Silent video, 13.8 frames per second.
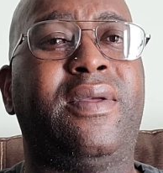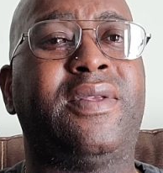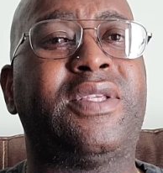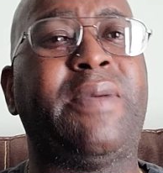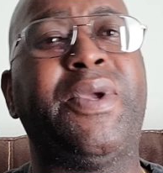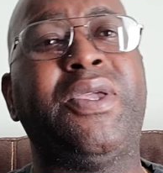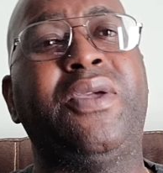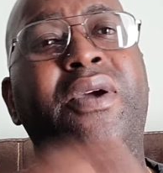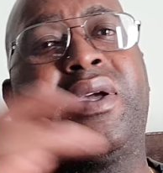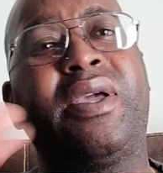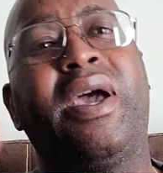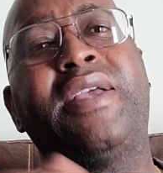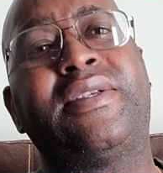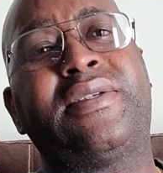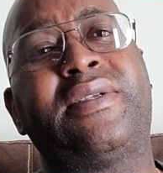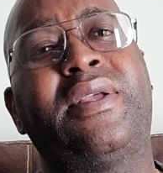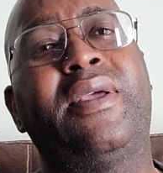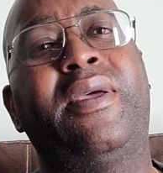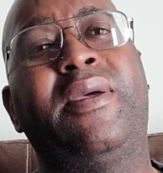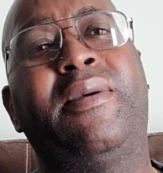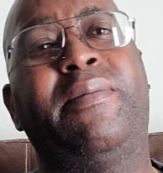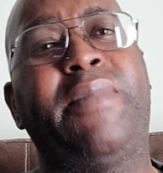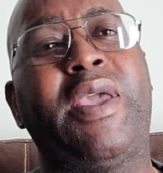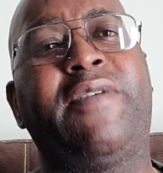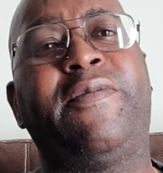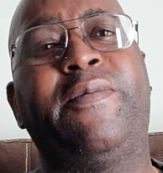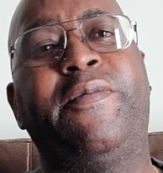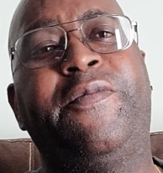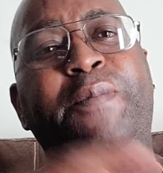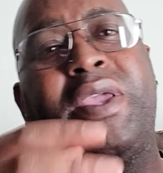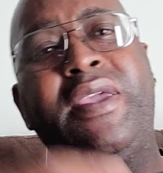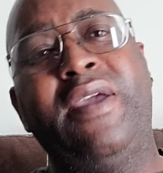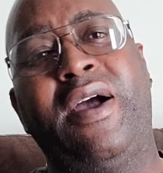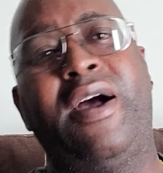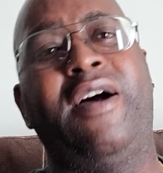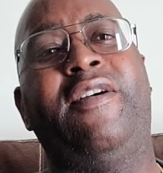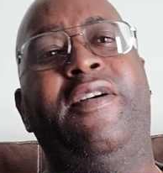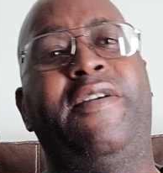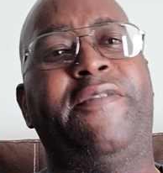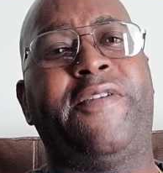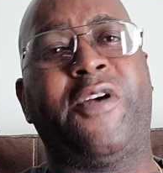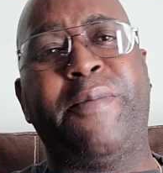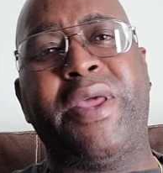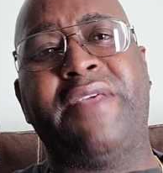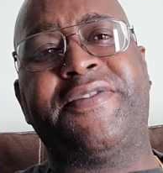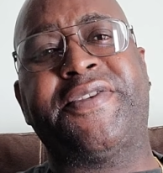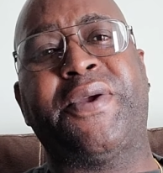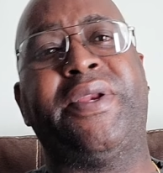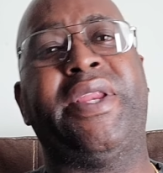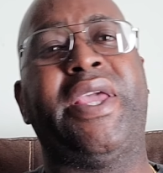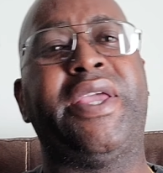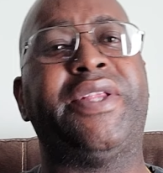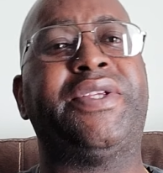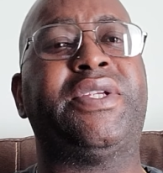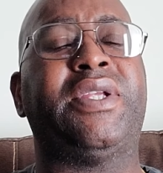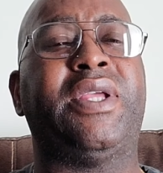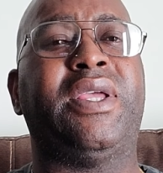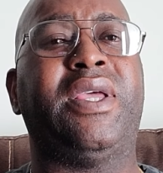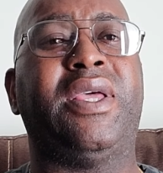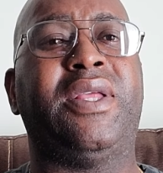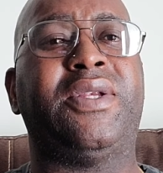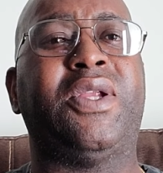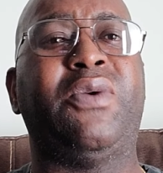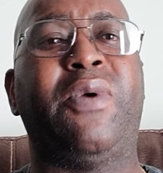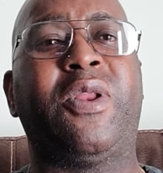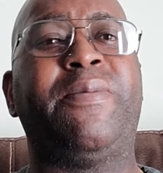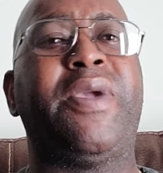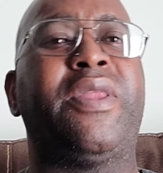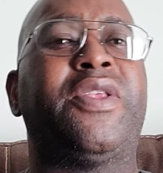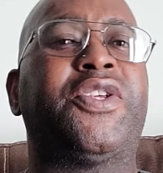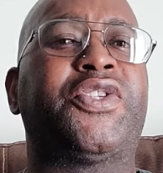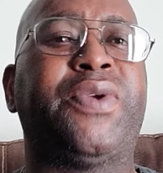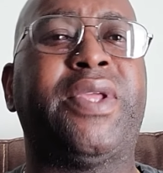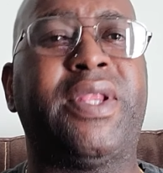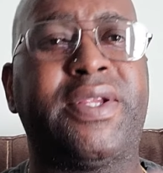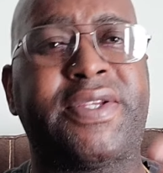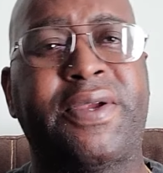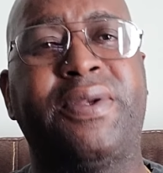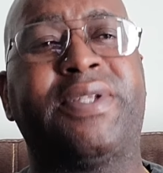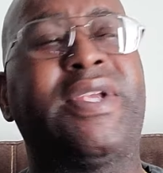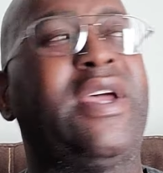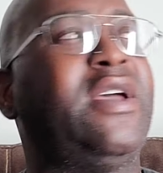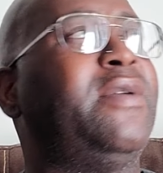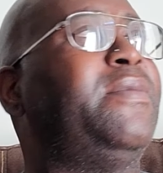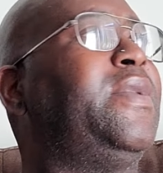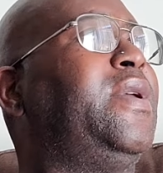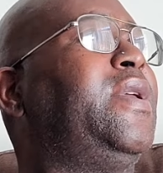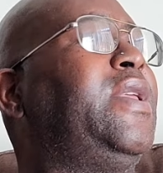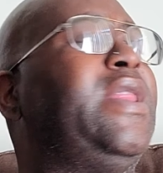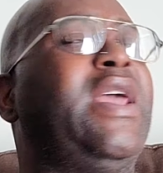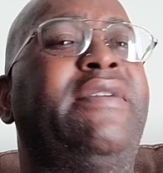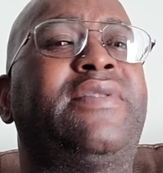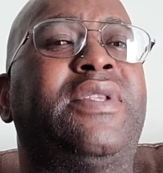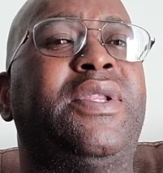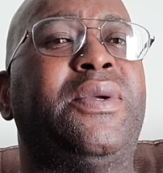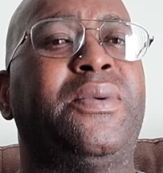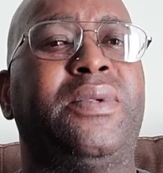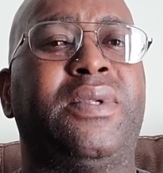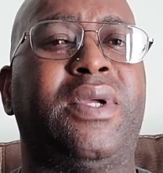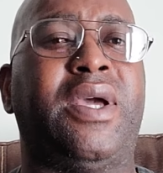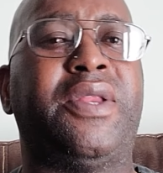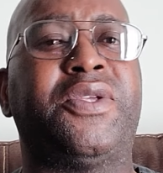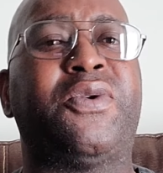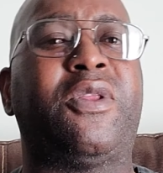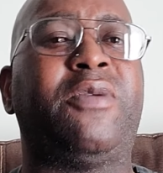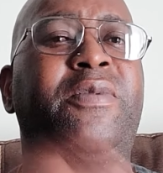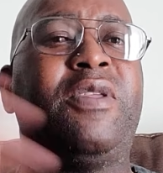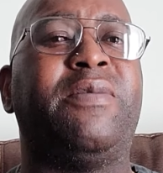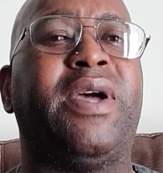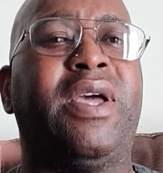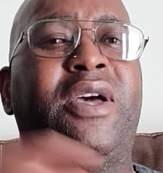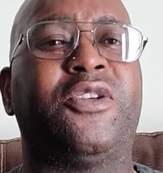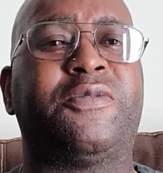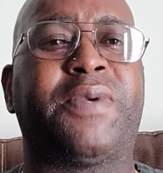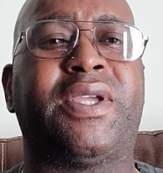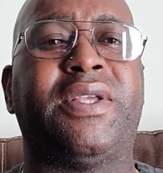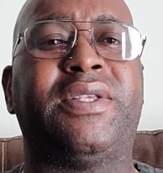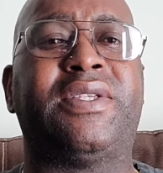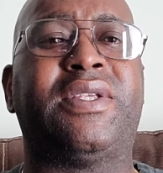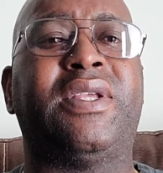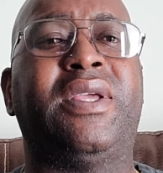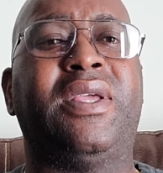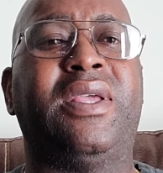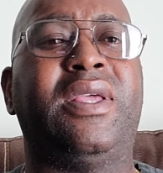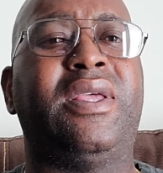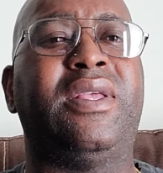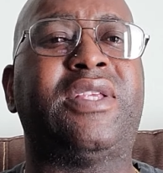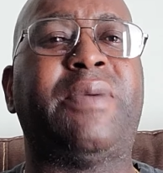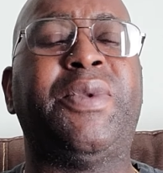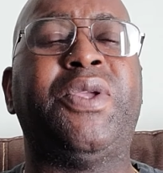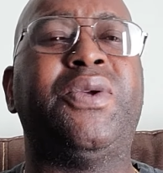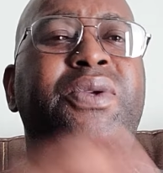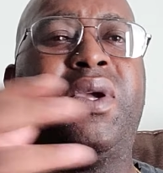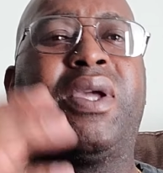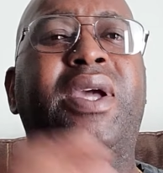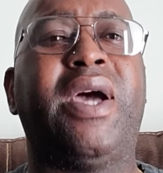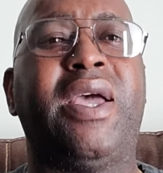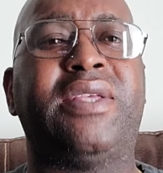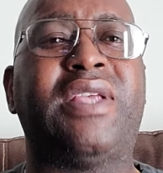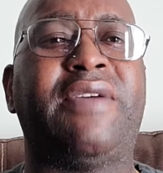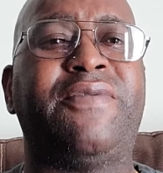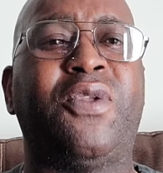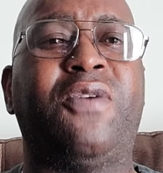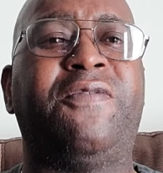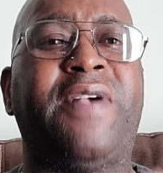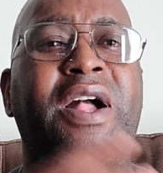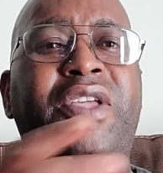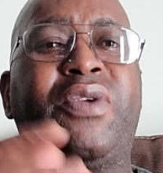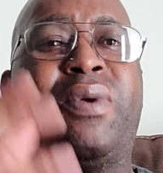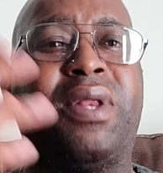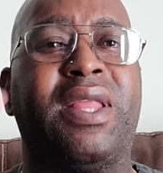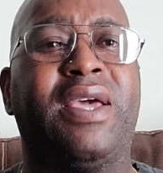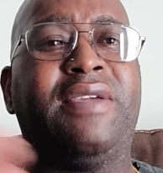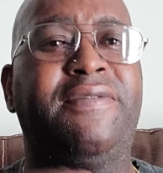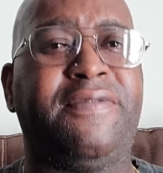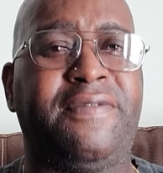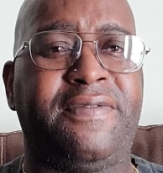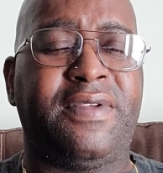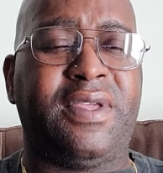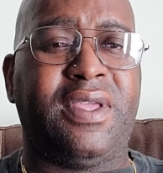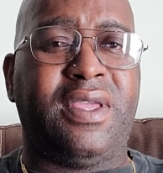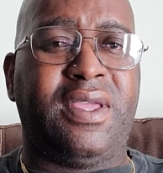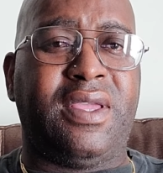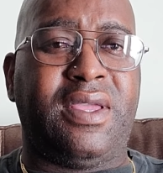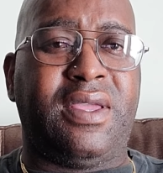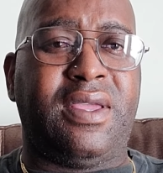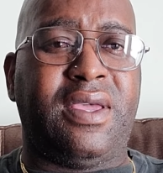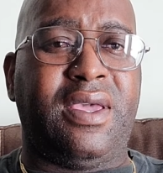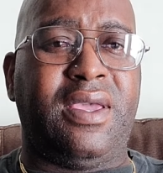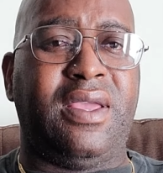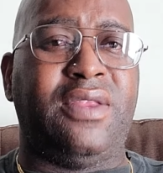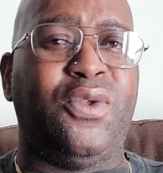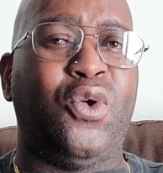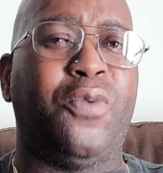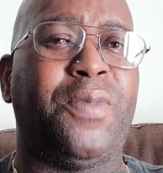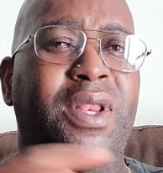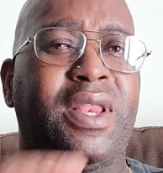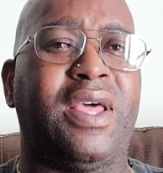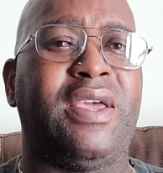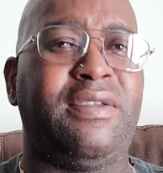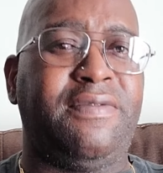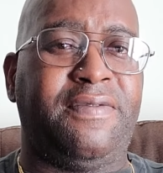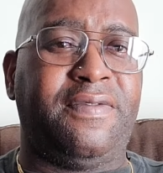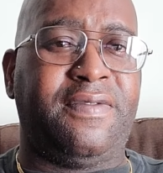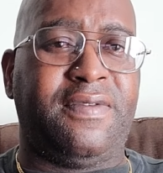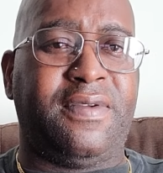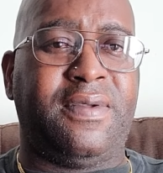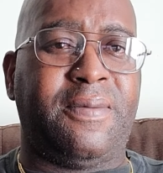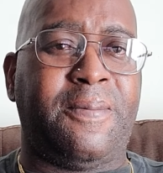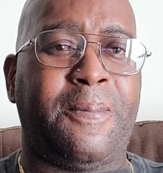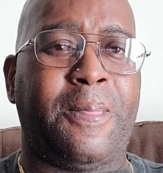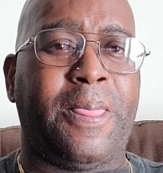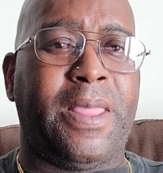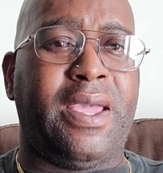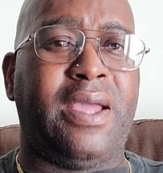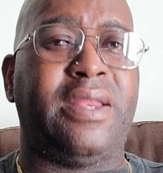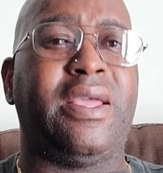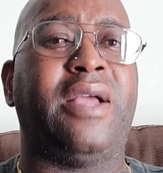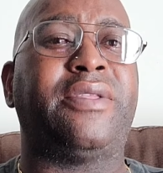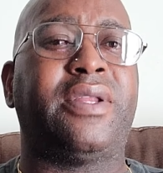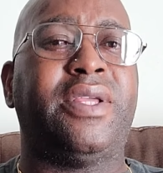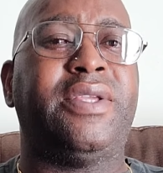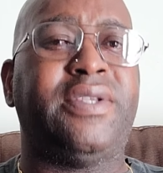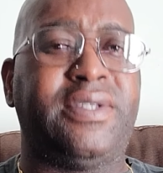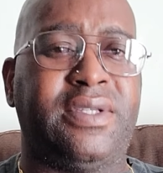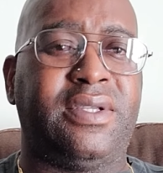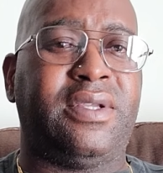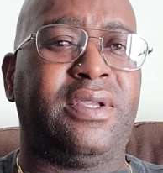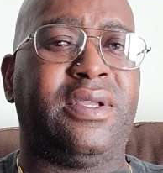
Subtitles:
Some of you young guys, make me, for a man of a certain age, don't want to be in the street at a certain time in the afternoon. I just want to be in my house, because some of you young guys have no value in life and human life, and elderlies.